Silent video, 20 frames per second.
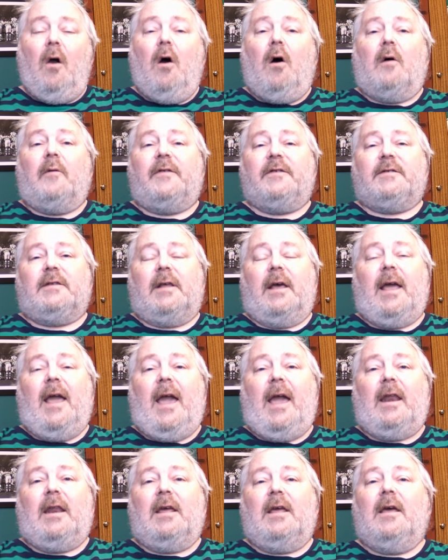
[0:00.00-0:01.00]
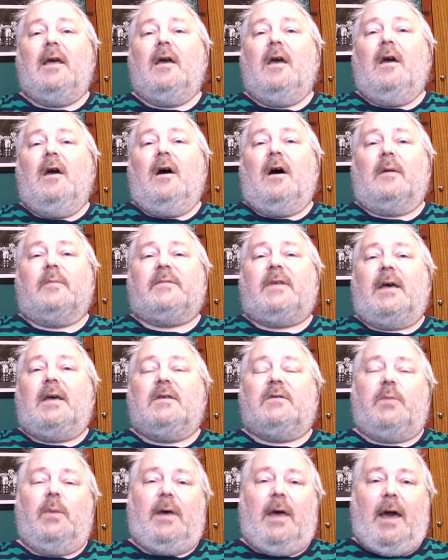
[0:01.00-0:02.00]
Obviously, any
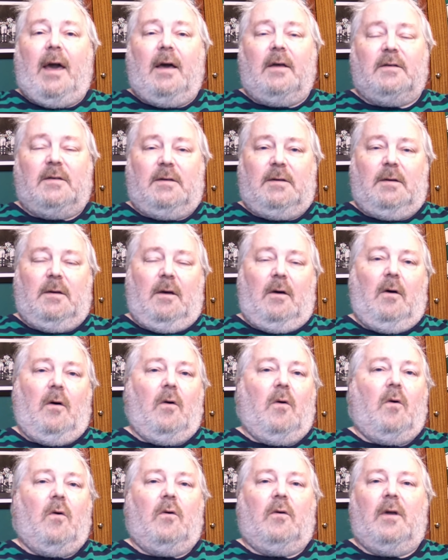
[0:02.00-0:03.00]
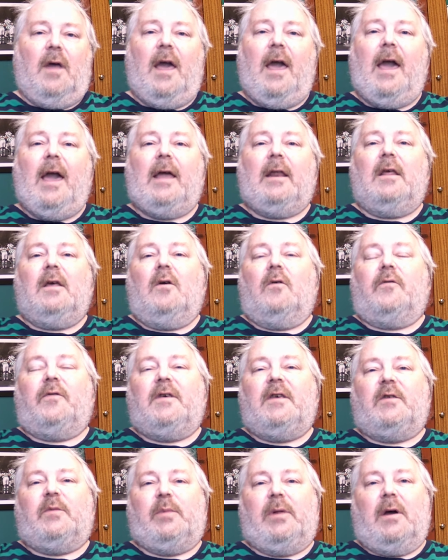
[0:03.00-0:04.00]
updates we get on any of
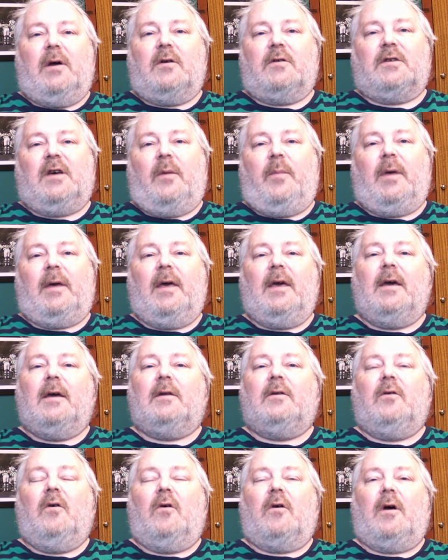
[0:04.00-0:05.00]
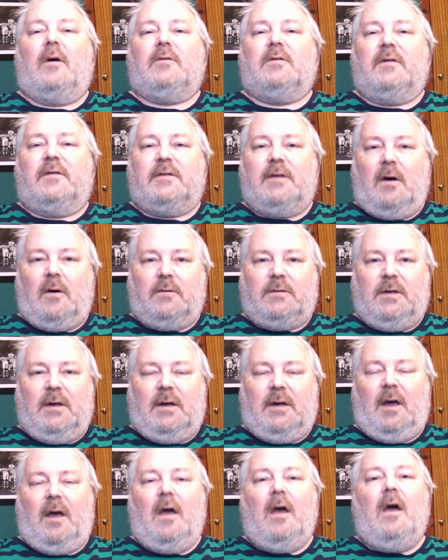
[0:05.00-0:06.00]
these players coming in or out of
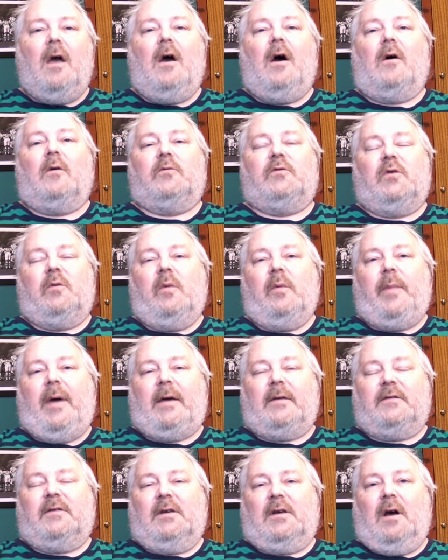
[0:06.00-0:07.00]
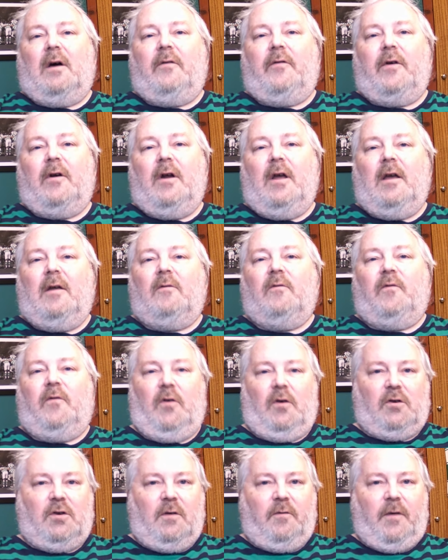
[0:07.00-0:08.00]
Celtic, I'll do my best to cover in
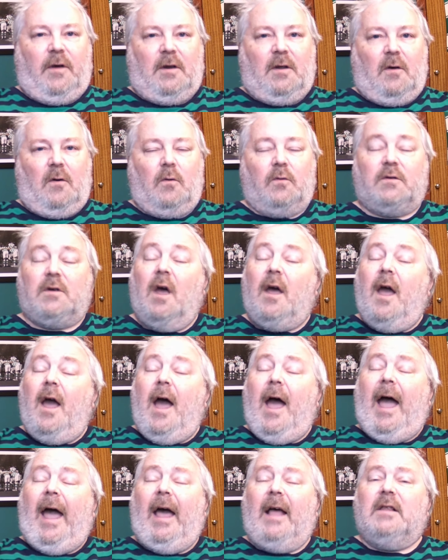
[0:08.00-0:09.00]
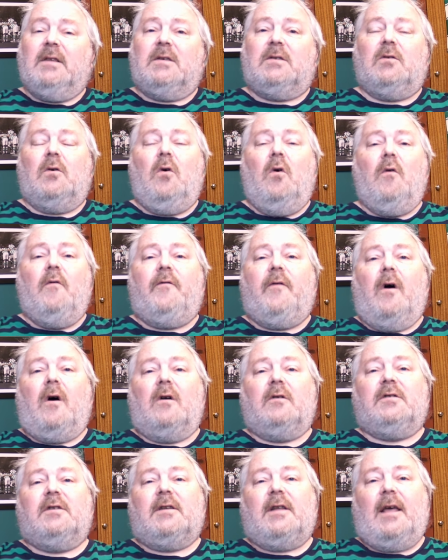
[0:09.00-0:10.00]
future videos. And so
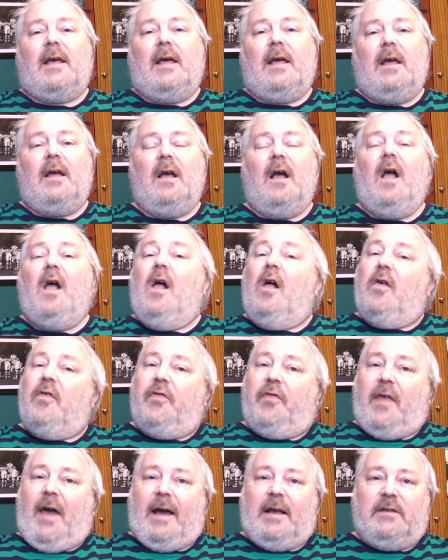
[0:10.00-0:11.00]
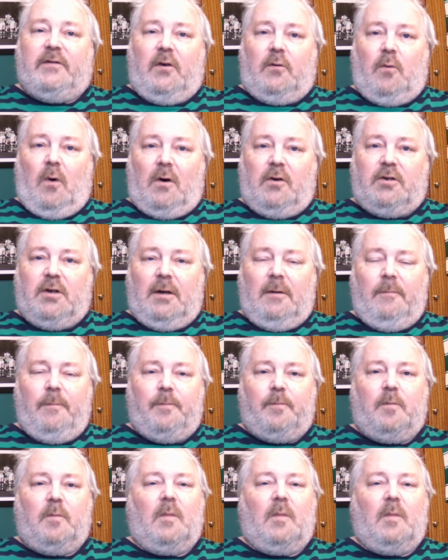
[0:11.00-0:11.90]
for today, thanks for watching.